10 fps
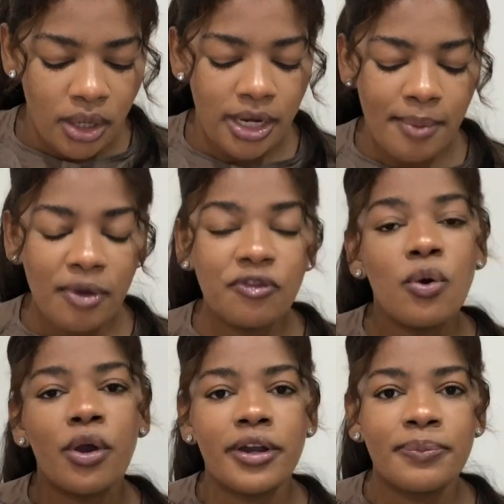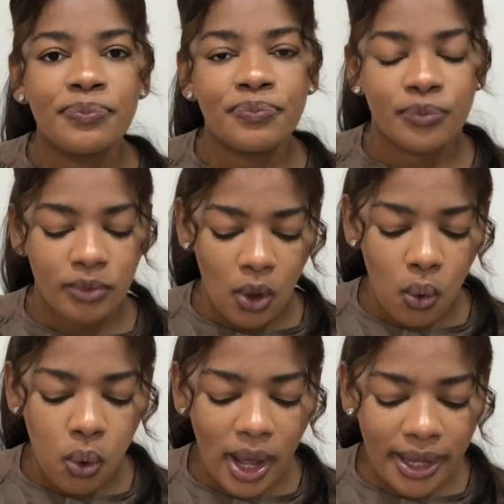Number four,
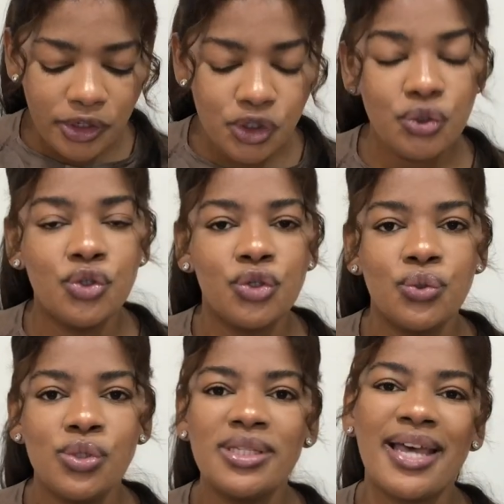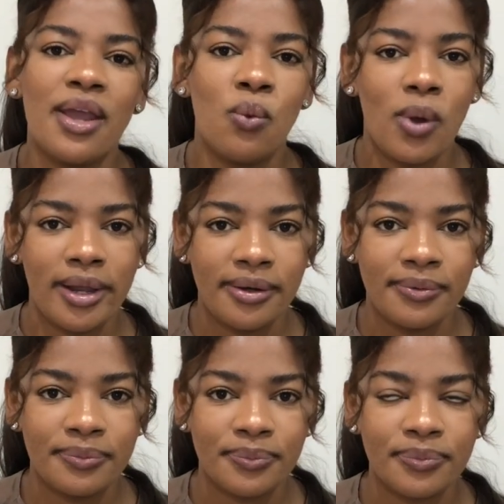why do you choose
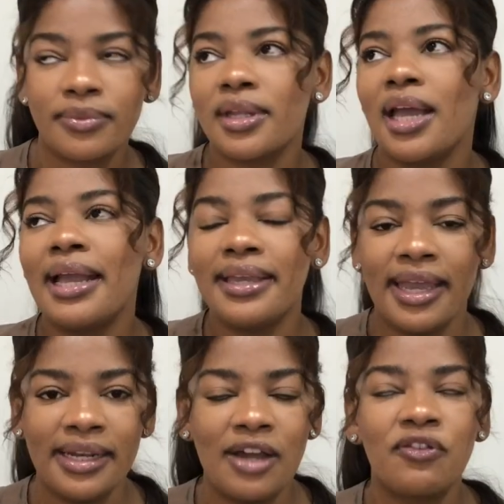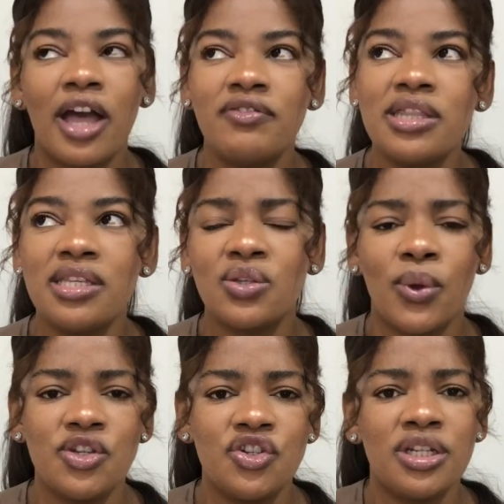Taiwan? Again, I've covered this
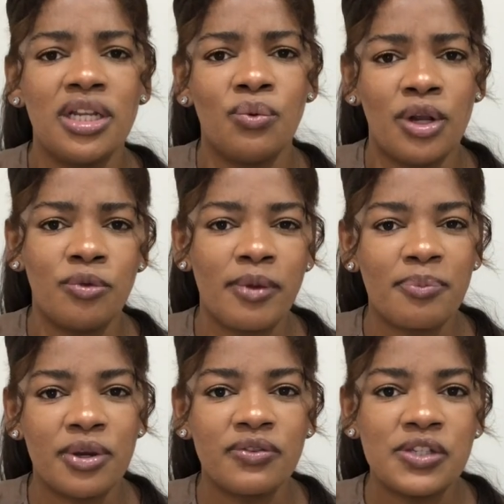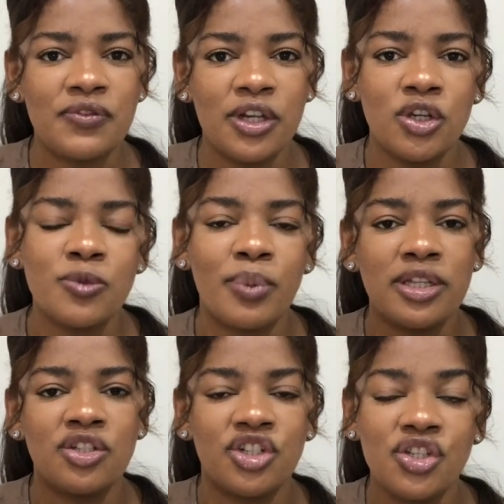question in one of my previous videos,
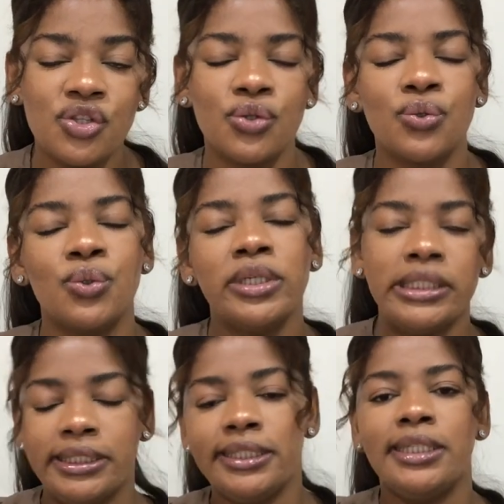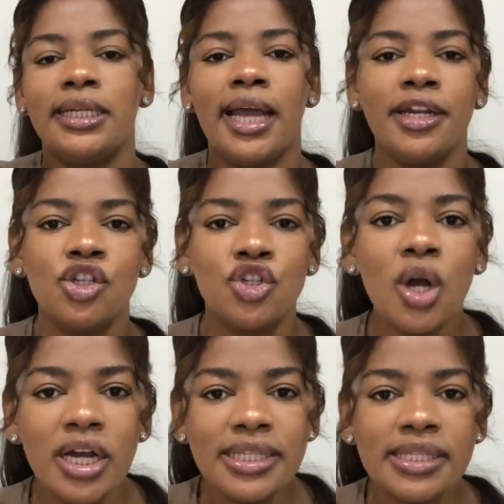but just to cut it
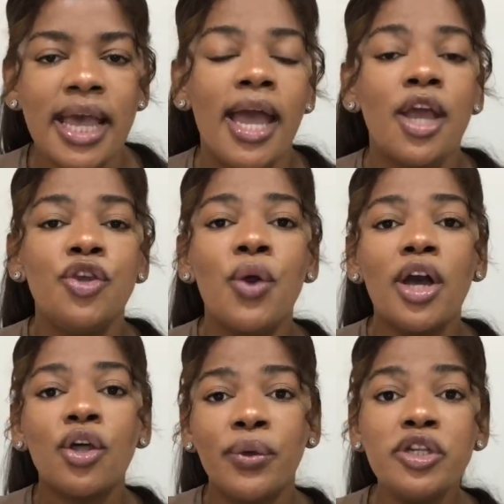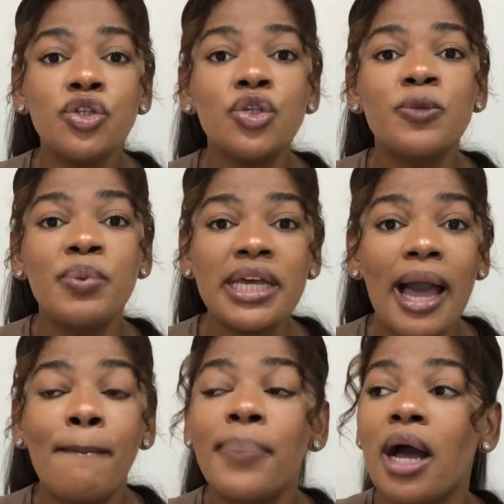short, you are going to speak
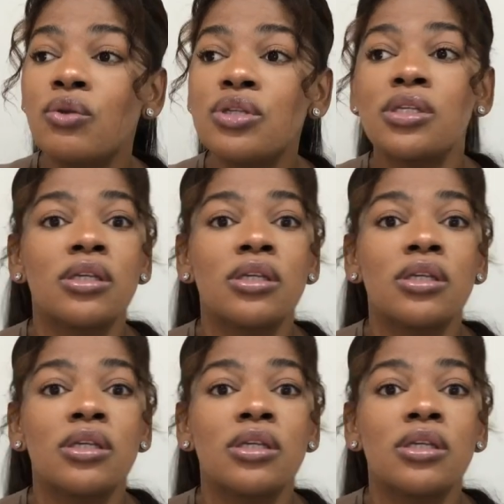about